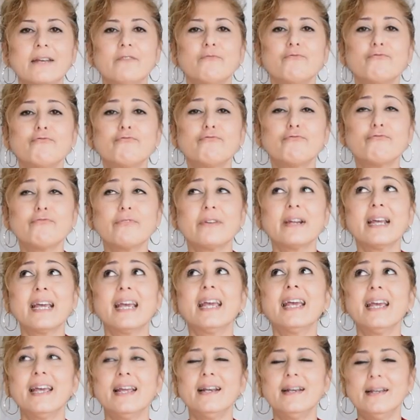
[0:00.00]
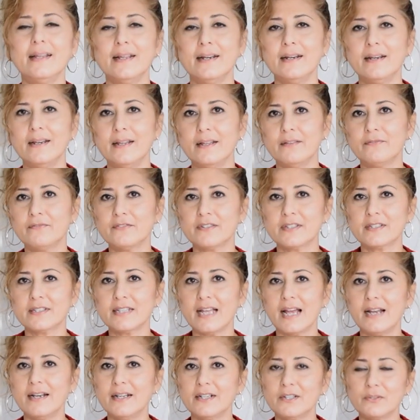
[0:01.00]
really lifts
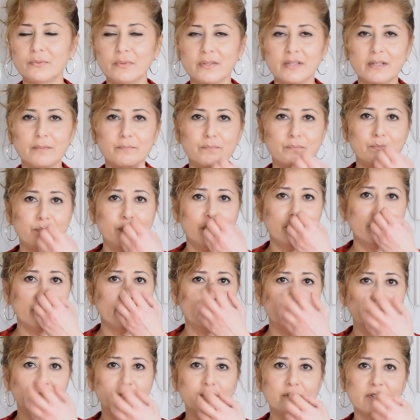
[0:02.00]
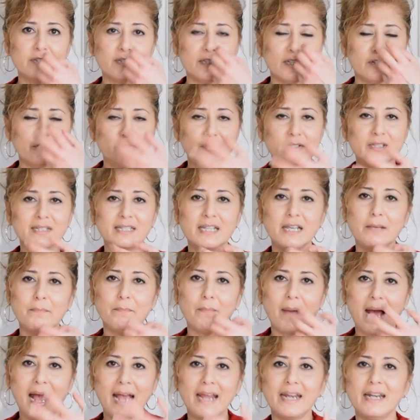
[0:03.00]
salads with a beautiful citrusy,
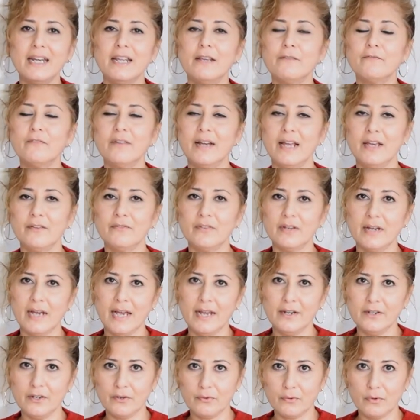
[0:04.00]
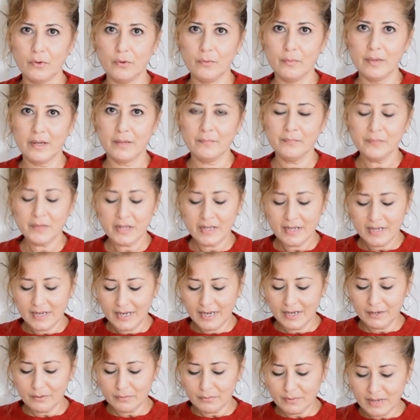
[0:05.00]
piney flavor and aroma.
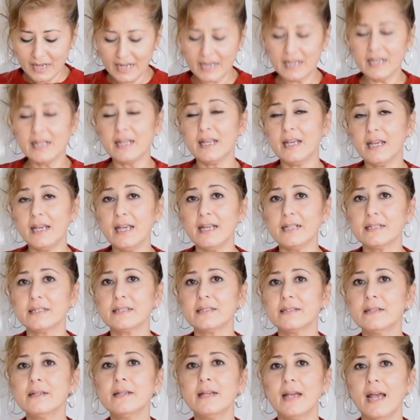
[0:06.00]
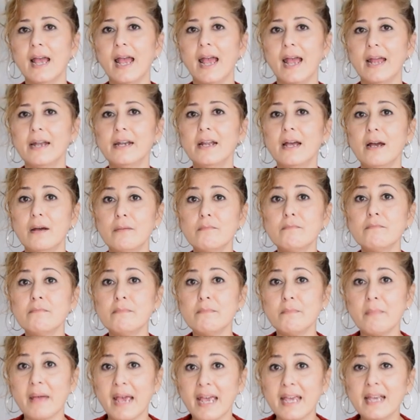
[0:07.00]
It really is an
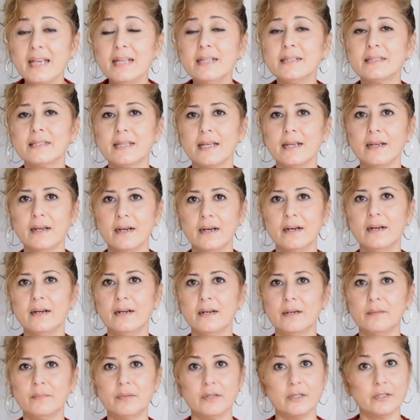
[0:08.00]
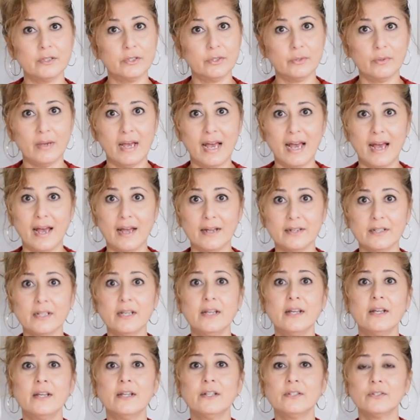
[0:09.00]
amazing herb to add
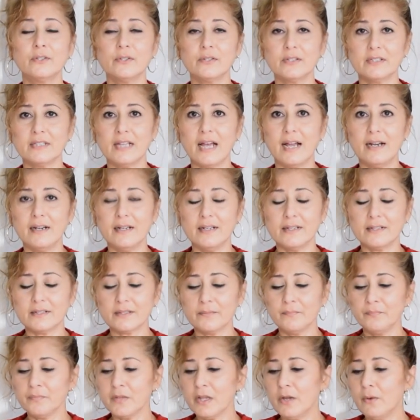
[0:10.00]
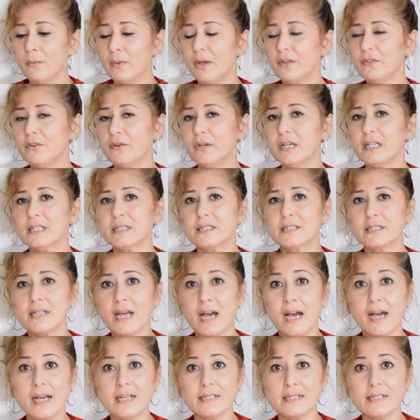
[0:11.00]
to salads, whether it's Thai